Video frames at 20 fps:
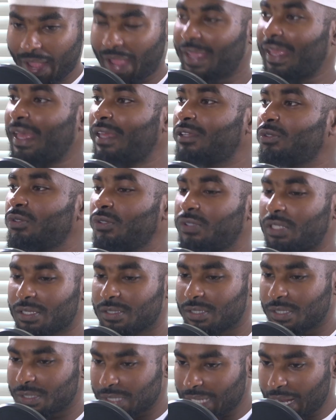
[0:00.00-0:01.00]
I can't do you
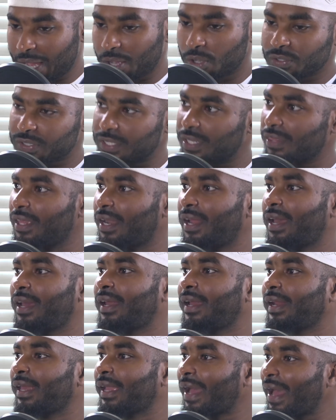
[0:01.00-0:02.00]
justice.
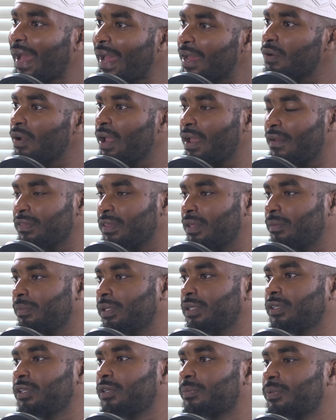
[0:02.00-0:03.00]
I don't have the
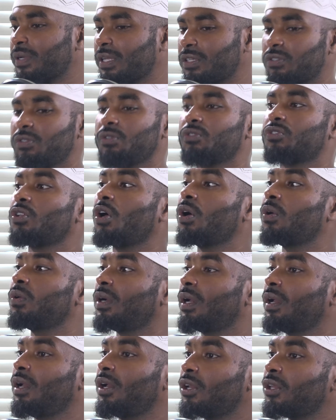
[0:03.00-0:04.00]
ability to praise you. So
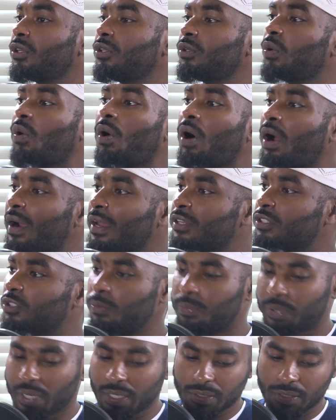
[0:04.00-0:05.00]
you are as you
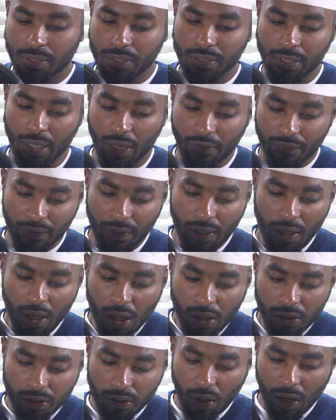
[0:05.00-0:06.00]
praised yourself.
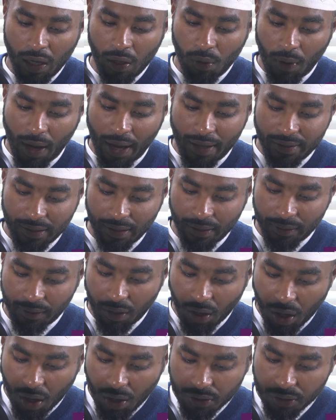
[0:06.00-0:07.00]
So Al-Wasi'.
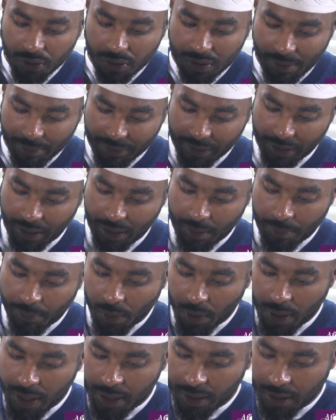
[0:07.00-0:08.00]
Also something
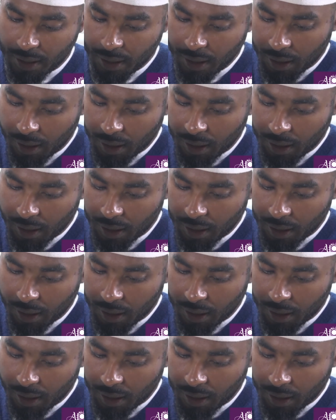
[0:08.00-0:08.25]
important.